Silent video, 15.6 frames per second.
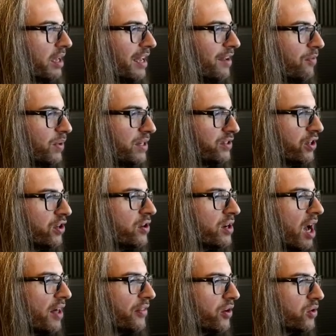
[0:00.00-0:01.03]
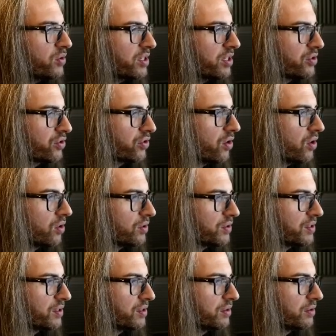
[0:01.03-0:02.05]
If we turn on those
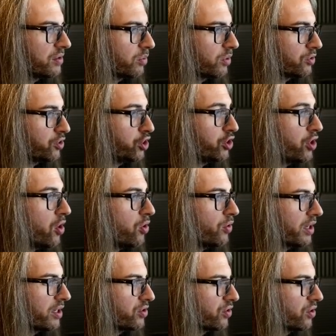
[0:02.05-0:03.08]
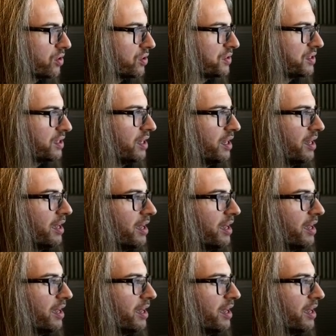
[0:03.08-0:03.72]
controls, so we'll show the controls,